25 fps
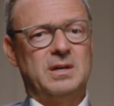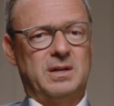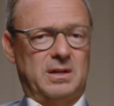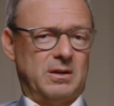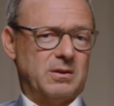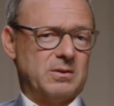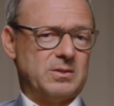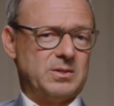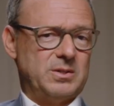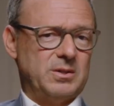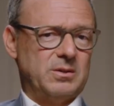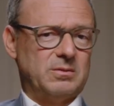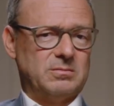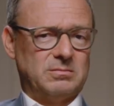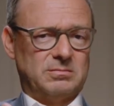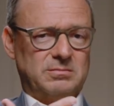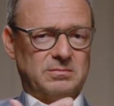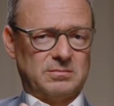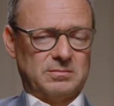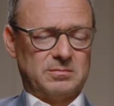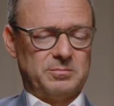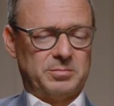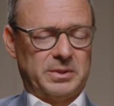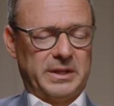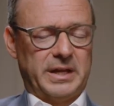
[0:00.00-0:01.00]
and are still
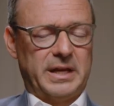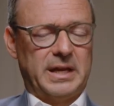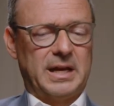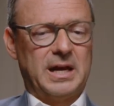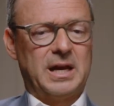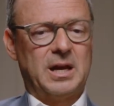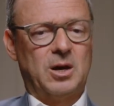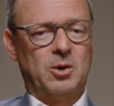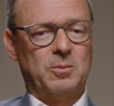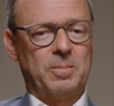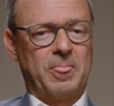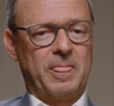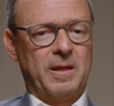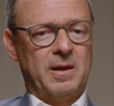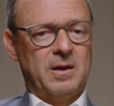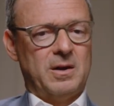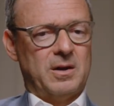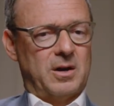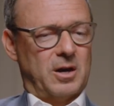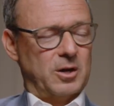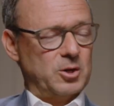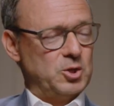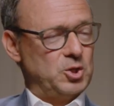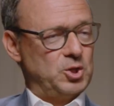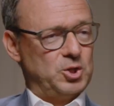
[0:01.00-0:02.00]
playing out
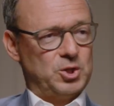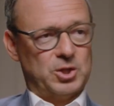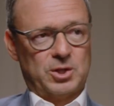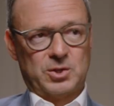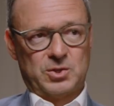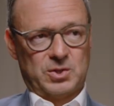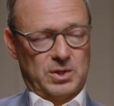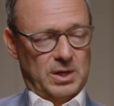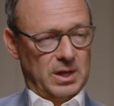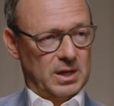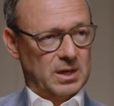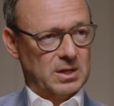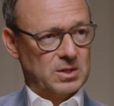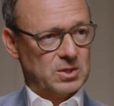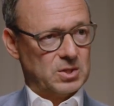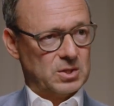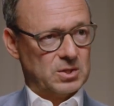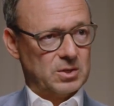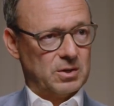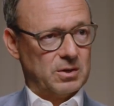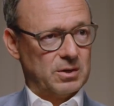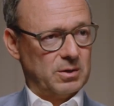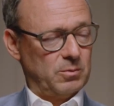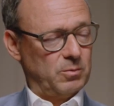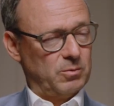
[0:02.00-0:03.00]
are just getting
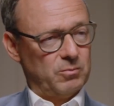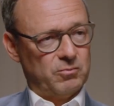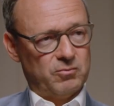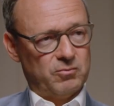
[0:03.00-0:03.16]
started. We're